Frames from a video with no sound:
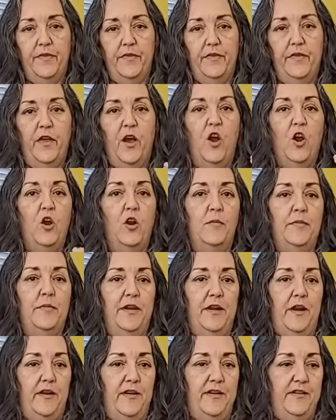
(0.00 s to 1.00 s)

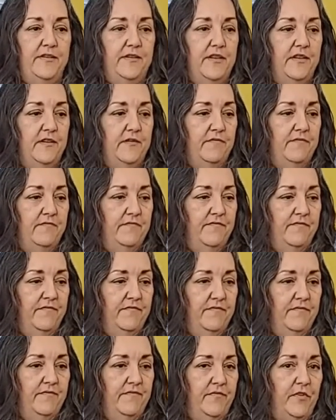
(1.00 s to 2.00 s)
harmonizing
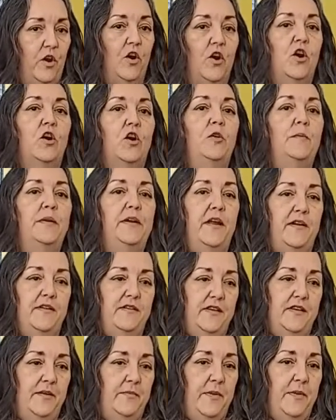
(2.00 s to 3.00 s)

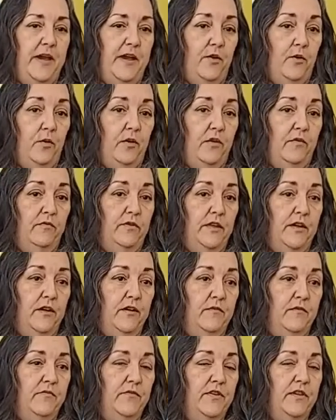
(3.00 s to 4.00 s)
power of
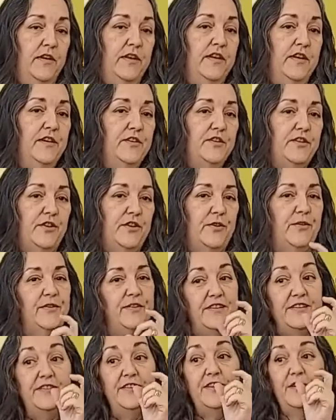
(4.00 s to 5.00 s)
love. So
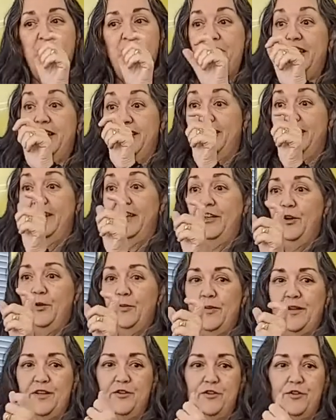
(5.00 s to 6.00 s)
this can be a little
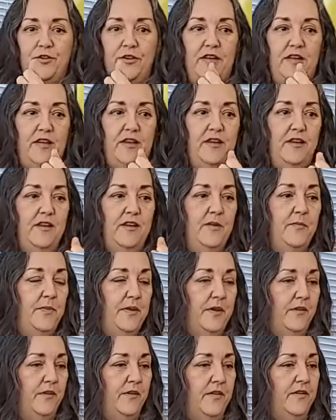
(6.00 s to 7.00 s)
bit tricky
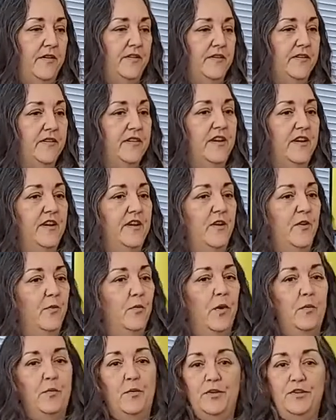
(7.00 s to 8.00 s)
because
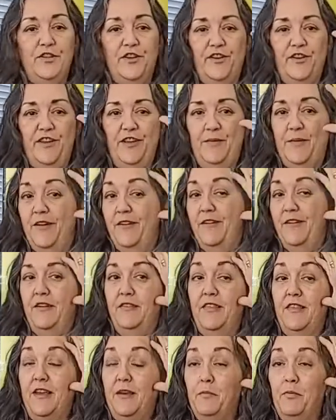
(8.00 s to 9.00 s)
what we're talking about at
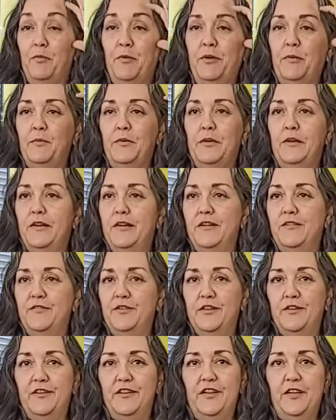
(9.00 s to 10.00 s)
that point, we're kind of
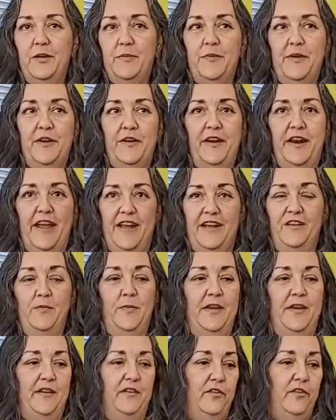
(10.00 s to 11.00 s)
talking about
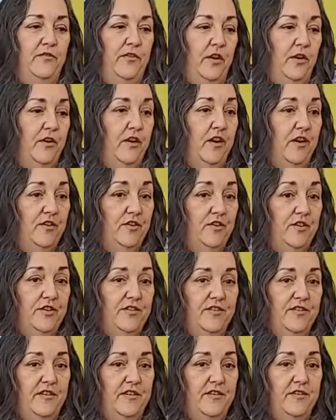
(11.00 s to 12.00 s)
aspects of our
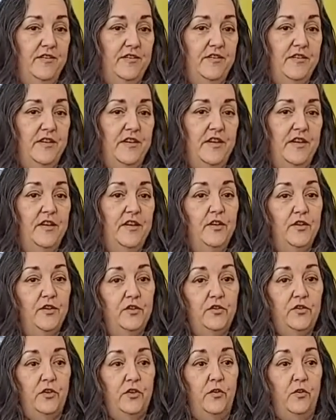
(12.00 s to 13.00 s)
consciousness.
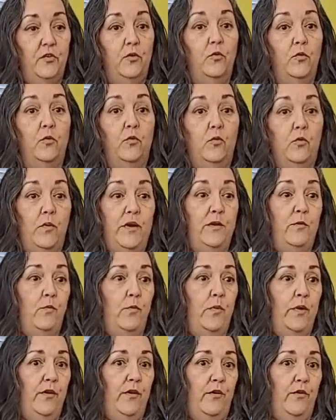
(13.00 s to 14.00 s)
So we
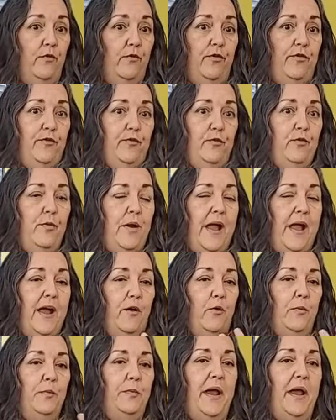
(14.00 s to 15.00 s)
will, through our
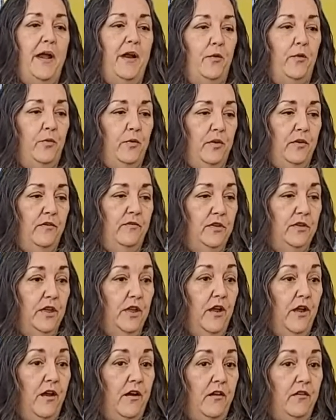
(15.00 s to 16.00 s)
power of
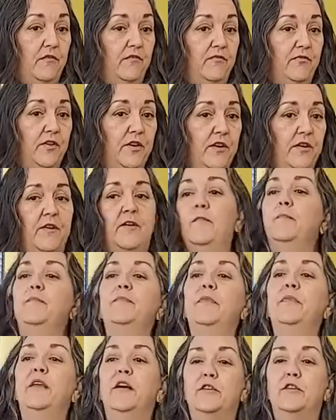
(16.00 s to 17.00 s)
love,
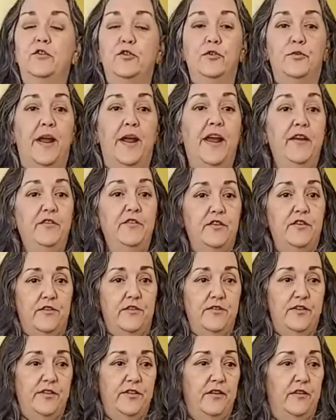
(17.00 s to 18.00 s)
attract
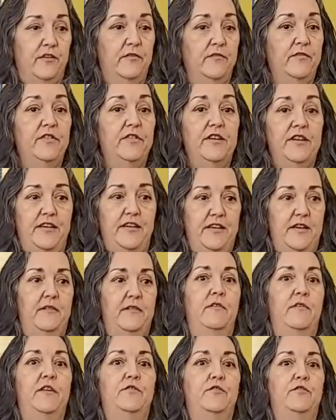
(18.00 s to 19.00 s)
ourselves, and again,
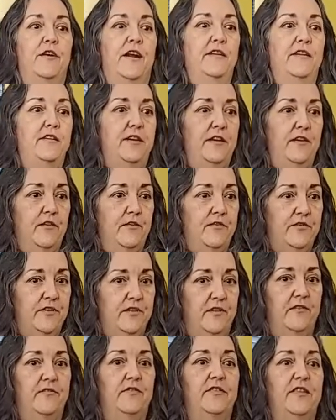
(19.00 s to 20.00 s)
attracting
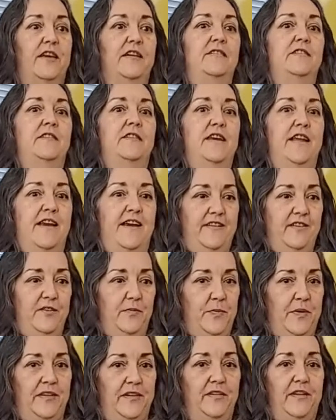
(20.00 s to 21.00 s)
ourselves, that's an
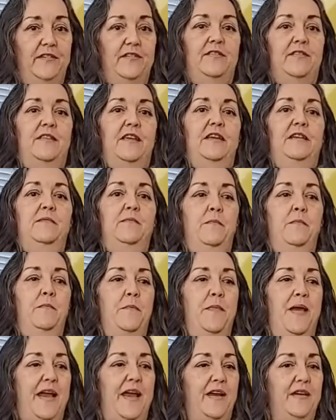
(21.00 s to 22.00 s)
aspect, that's that
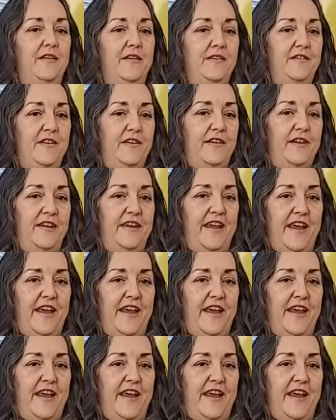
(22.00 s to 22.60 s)
magnetizing